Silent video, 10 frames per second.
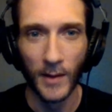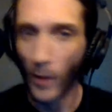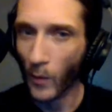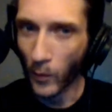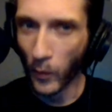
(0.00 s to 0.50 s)

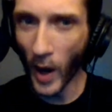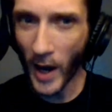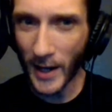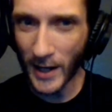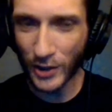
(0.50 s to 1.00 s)
What
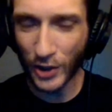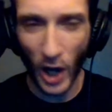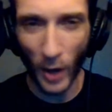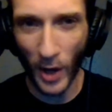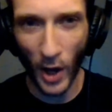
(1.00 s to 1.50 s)
is
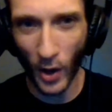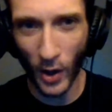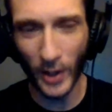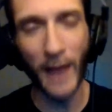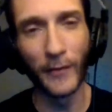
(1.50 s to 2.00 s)
going
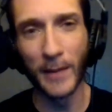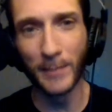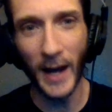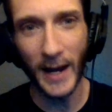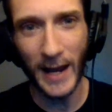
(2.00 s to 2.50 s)
on,
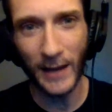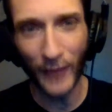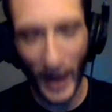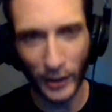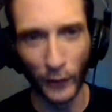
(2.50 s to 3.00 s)
everybody?
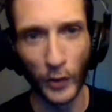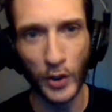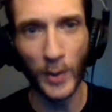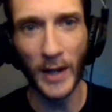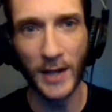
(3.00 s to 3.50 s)
Thank you for
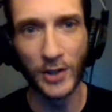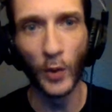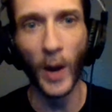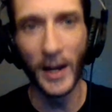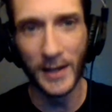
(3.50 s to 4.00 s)
tuning in
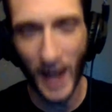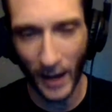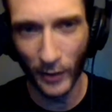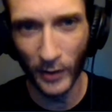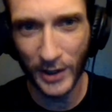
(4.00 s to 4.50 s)
to
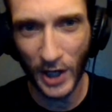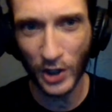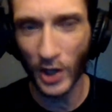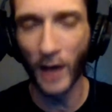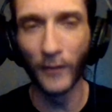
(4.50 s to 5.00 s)
another
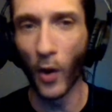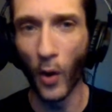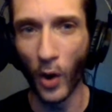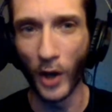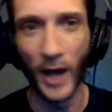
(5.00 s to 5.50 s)
edition of
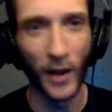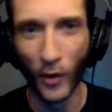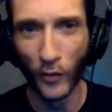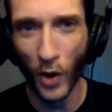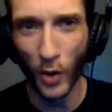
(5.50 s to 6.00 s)
On
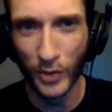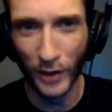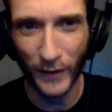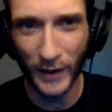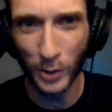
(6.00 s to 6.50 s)
the Road to
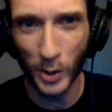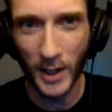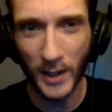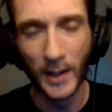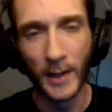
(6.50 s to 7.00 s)

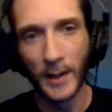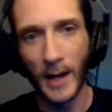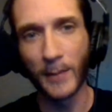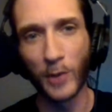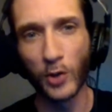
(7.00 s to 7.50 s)
Victory.
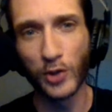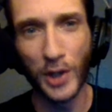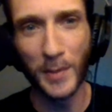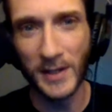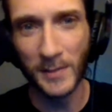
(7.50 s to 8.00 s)
I'm your host,
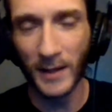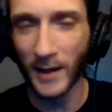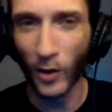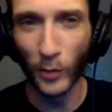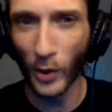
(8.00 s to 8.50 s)
Jimmy Smith, and
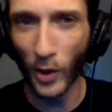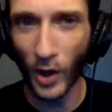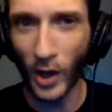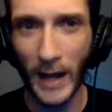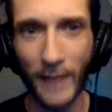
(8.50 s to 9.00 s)
I hope you're
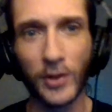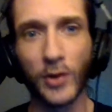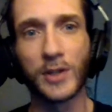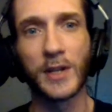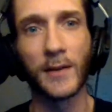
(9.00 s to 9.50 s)
all having
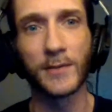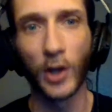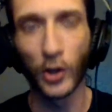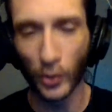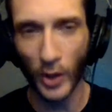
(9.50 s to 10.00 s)
yourselves a
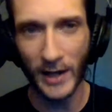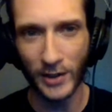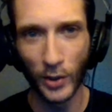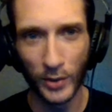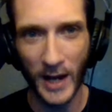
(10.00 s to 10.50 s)
great
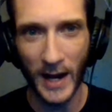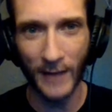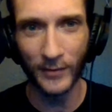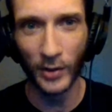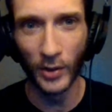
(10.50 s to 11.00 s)
Tuesday
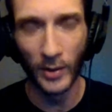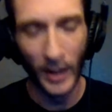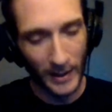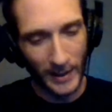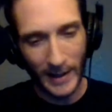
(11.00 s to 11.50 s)
afternoon.
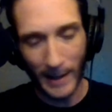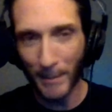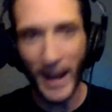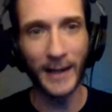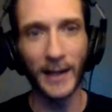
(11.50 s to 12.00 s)
I'm
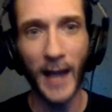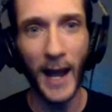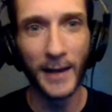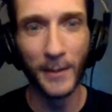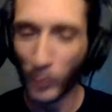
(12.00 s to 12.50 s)
back
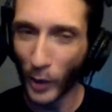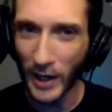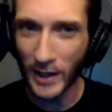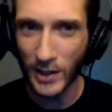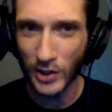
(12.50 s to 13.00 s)
again,
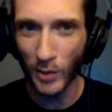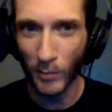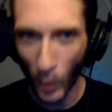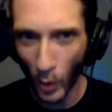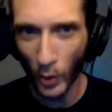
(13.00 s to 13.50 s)
bringing you some
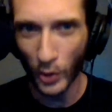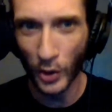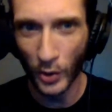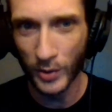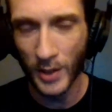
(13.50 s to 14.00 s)
more
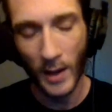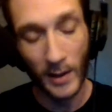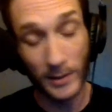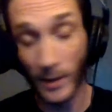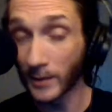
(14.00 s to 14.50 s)
news.
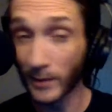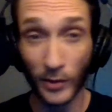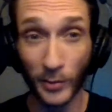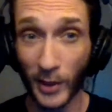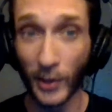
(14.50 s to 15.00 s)
Talked a
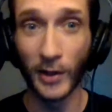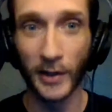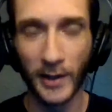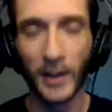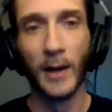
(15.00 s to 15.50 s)
little bit
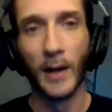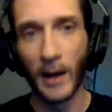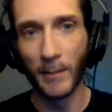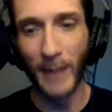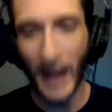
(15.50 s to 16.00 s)
earlier
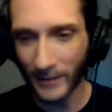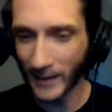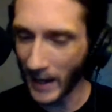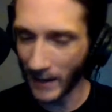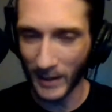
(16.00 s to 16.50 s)
about the
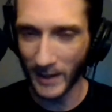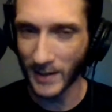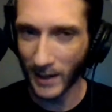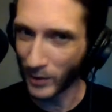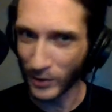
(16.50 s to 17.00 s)
game last
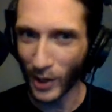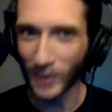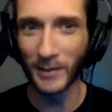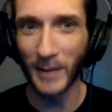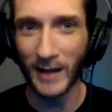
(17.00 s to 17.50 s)
night. We talked
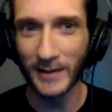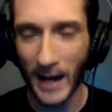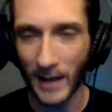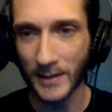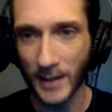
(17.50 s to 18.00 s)
about
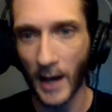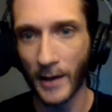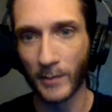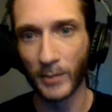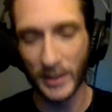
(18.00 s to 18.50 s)
Dallas
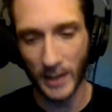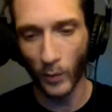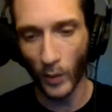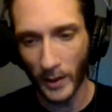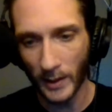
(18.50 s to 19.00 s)
Goedert, but I
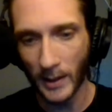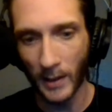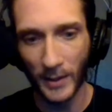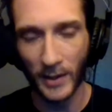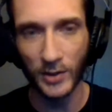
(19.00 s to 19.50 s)
wanted to come
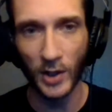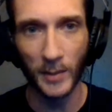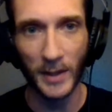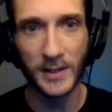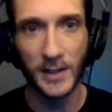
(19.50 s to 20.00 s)
here and talk
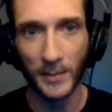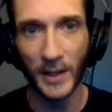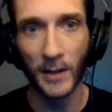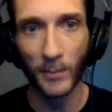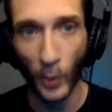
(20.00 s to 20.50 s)
about
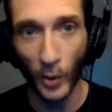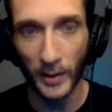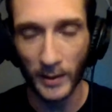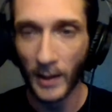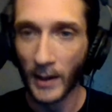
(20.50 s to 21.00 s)
something
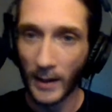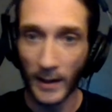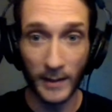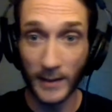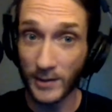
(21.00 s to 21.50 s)
important
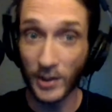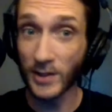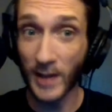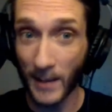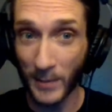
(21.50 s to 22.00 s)
that just
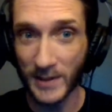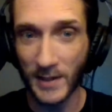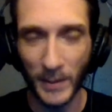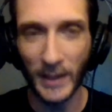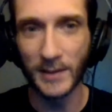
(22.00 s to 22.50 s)
happens to
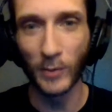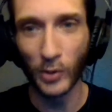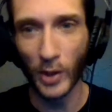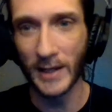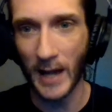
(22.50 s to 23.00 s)
be some
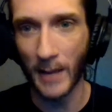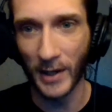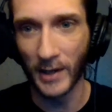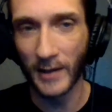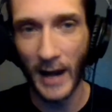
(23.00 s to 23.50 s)
great timing
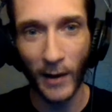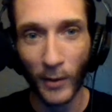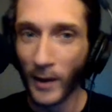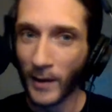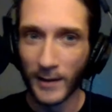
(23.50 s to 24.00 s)
here. Now,
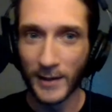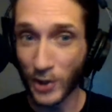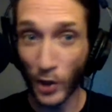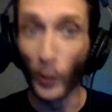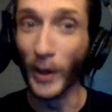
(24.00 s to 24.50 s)
this is
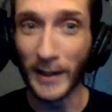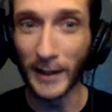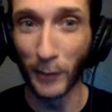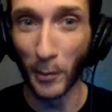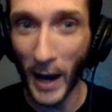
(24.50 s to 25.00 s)
your
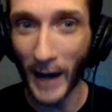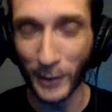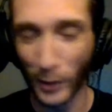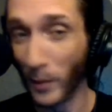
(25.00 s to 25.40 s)
weekly reminder.